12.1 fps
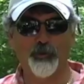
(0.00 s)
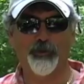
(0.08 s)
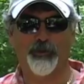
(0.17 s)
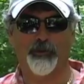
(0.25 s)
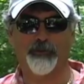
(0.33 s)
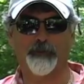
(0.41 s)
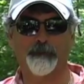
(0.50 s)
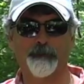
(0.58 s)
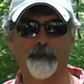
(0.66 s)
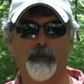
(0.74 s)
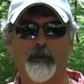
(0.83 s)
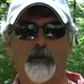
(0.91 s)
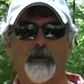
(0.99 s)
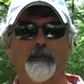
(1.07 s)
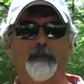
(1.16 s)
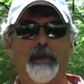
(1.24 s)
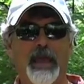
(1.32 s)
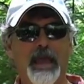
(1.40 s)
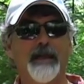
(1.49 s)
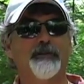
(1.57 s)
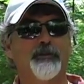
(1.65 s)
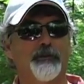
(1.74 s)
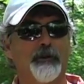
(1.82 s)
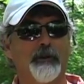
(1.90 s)
with this? The
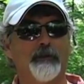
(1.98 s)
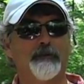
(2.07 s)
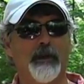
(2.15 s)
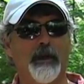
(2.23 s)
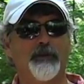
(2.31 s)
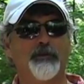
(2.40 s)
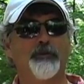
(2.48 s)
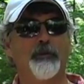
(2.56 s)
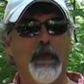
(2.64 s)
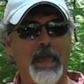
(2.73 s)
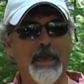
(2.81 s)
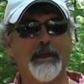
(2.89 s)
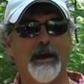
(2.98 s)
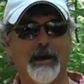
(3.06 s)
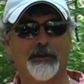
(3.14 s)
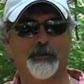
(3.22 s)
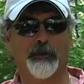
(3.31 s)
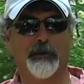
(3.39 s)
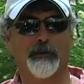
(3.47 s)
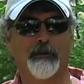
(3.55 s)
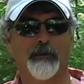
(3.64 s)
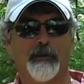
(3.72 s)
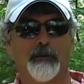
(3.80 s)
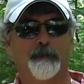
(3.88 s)
answer is that you anhyzer it,
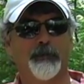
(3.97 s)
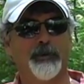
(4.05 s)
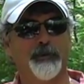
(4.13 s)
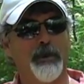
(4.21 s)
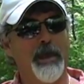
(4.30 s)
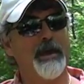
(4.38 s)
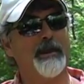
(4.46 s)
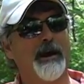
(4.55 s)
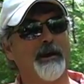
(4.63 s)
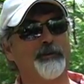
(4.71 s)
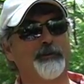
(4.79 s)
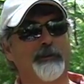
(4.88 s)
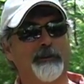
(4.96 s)
but you anhyzer it a